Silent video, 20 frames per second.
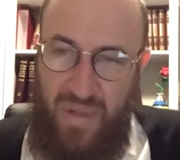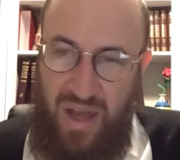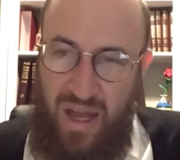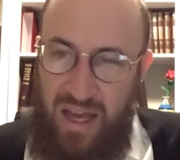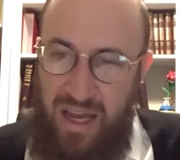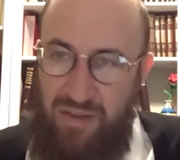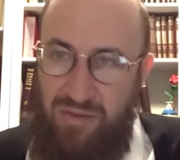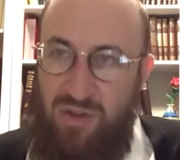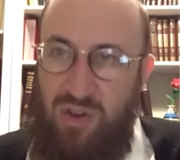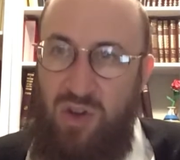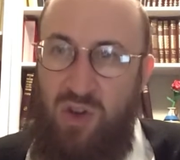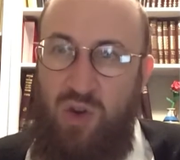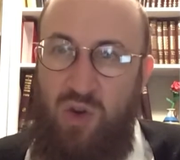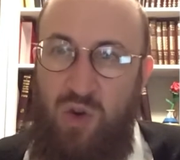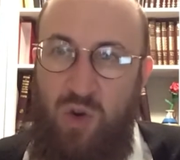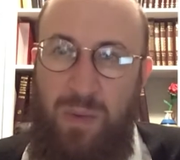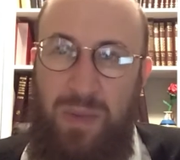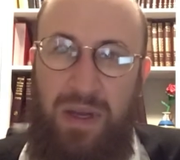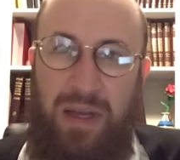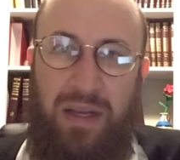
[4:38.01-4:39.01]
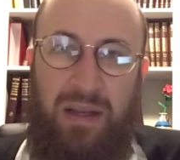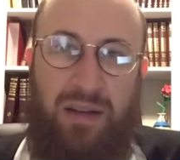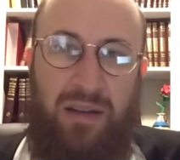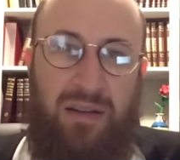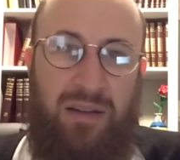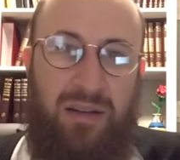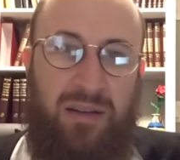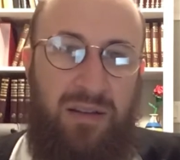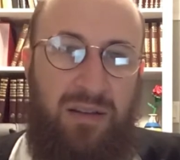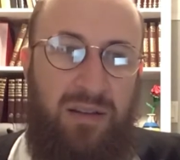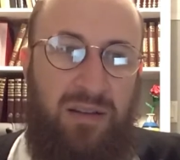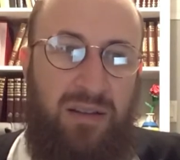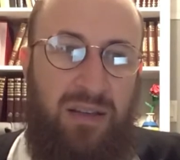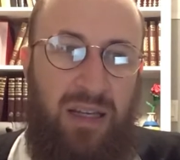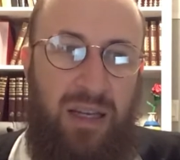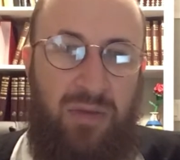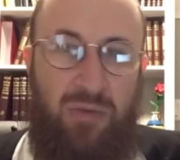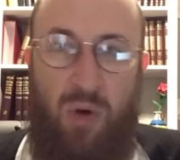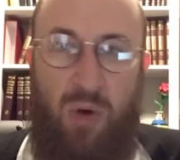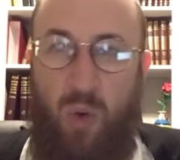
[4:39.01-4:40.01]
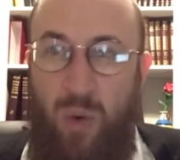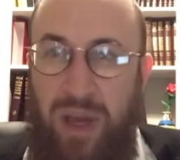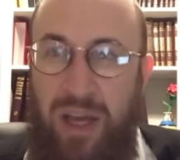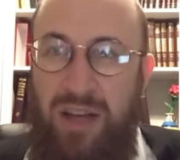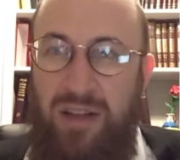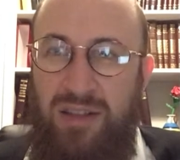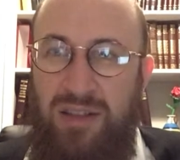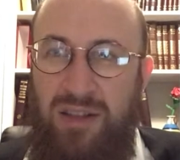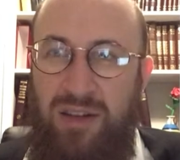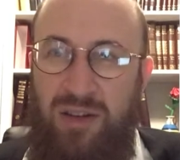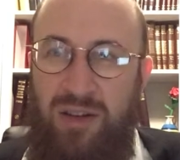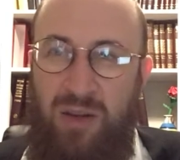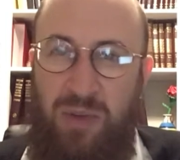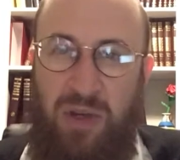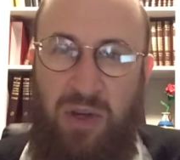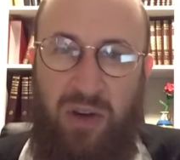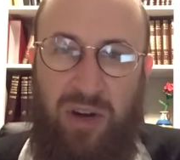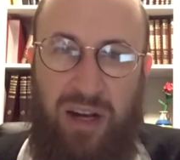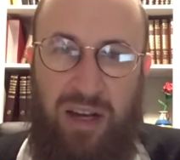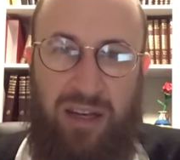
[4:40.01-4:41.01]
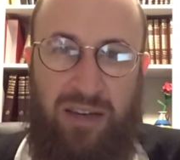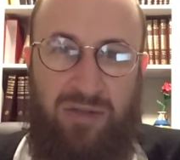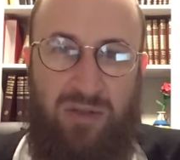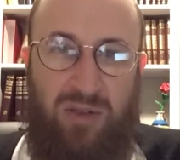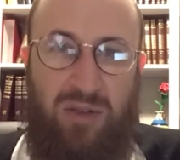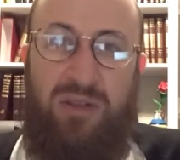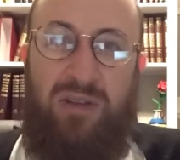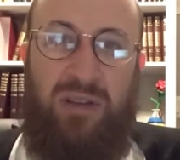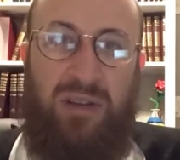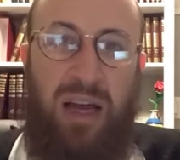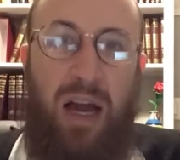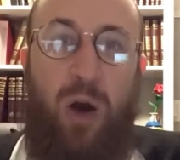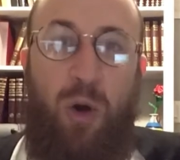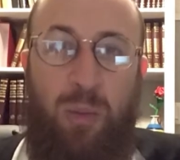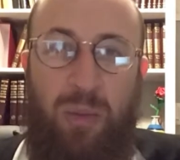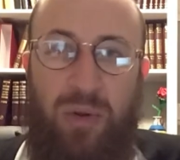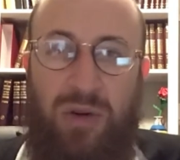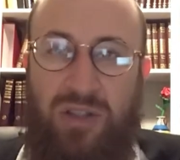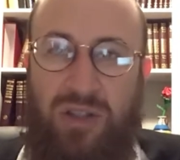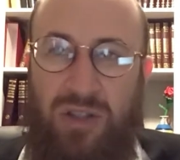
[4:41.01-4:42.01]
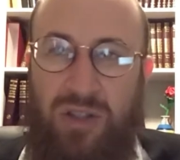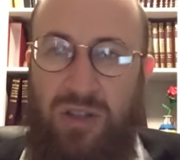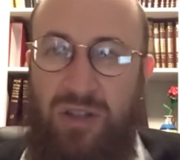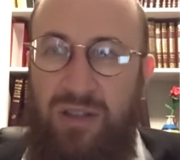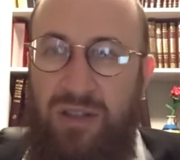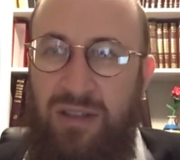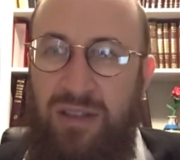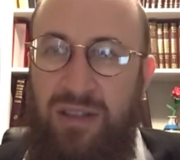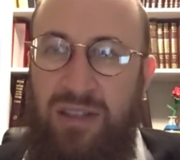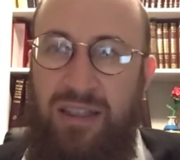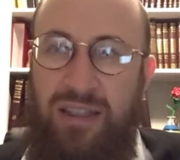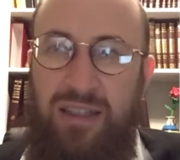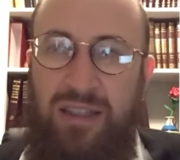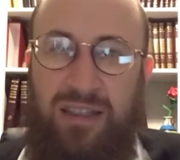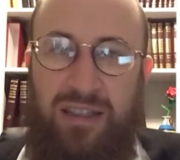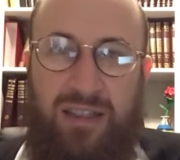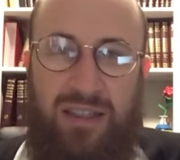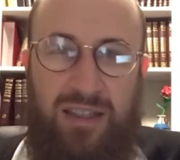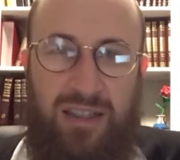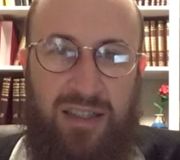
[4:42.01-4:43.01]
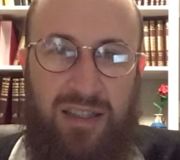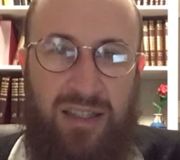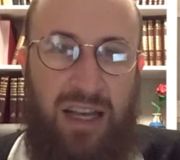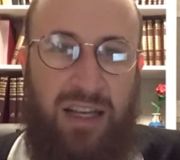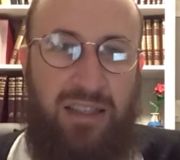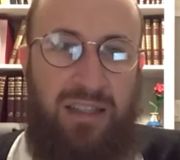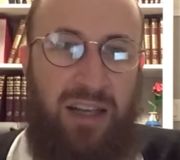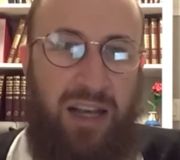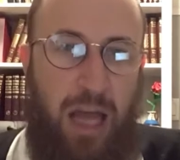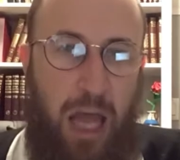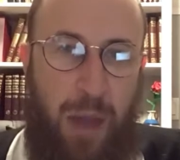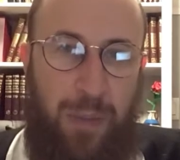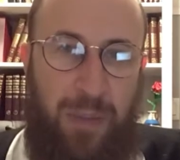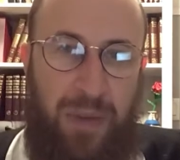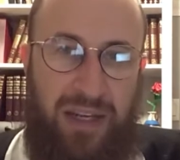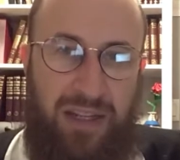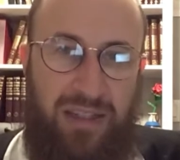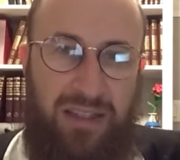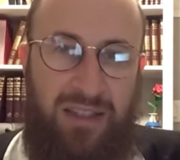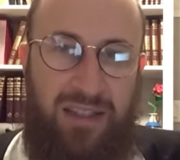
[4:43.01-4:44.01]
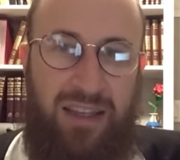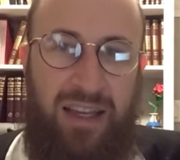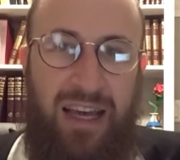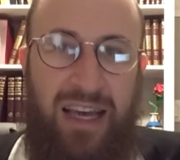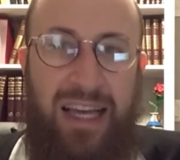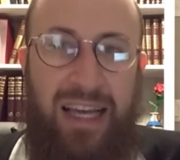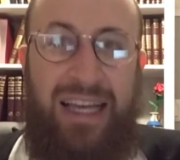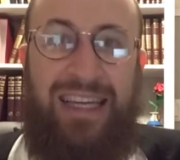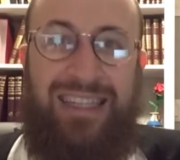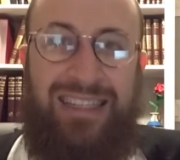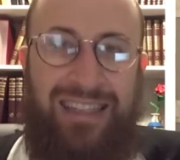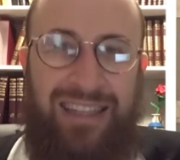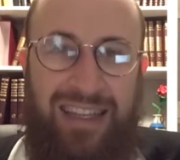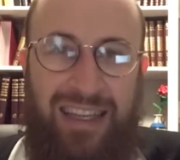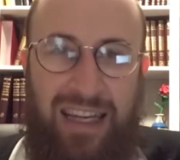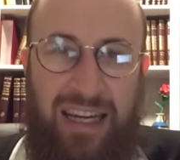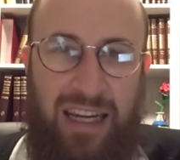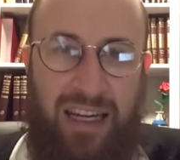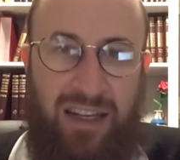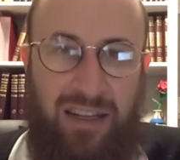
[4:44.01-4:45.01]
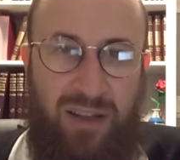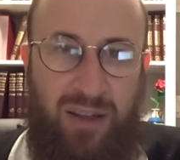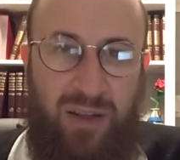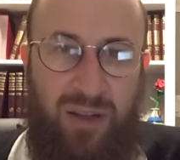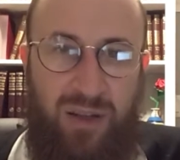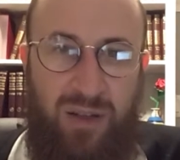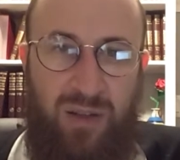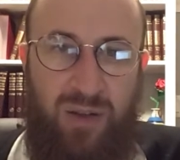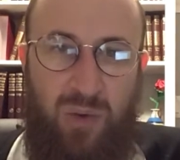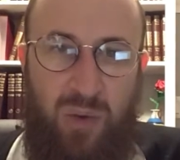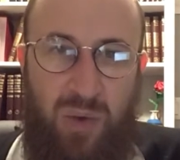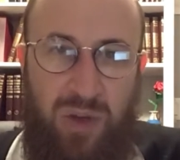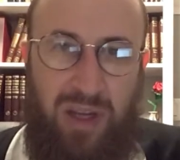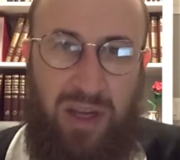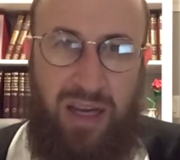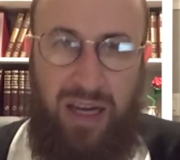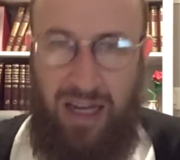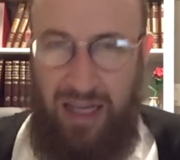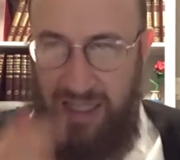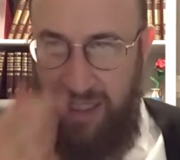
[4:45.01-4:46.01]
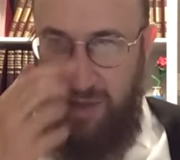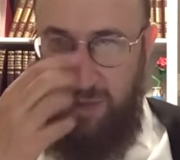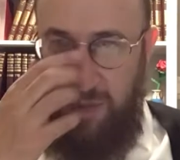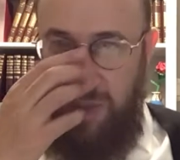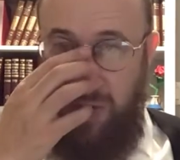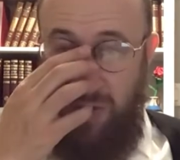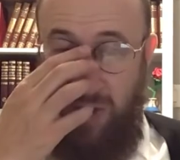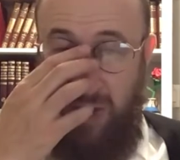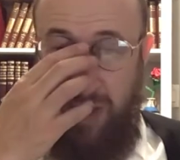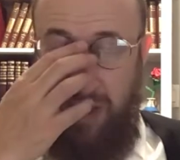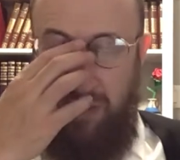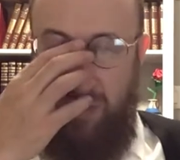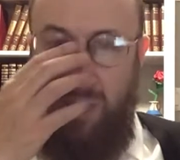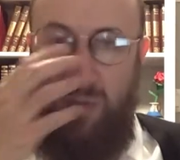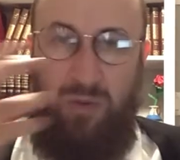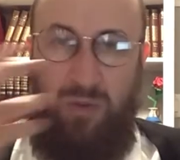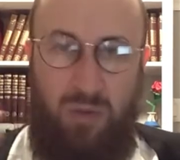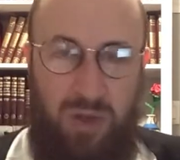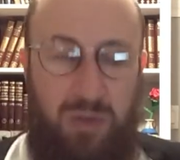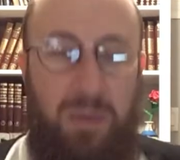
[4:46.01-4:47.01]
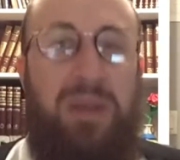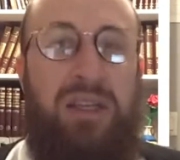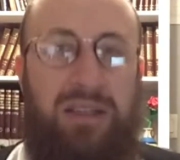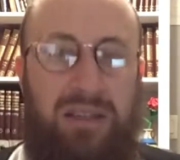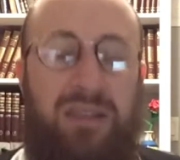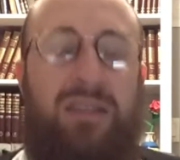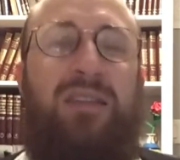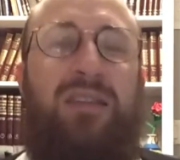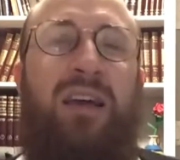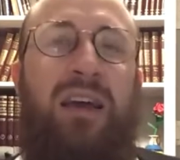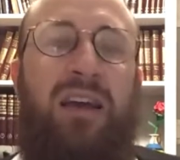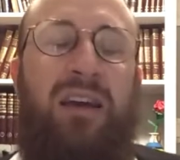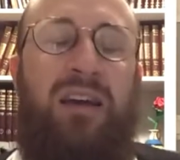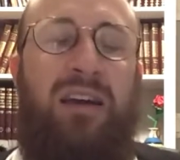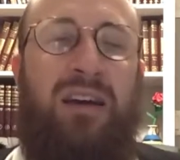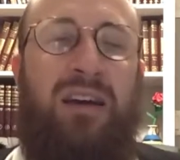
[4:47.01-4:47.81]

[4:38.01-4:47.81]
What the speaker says: if what we consider to be good and evil, our personal success and happiness, is linked with the cosmic good and evil, which means to say,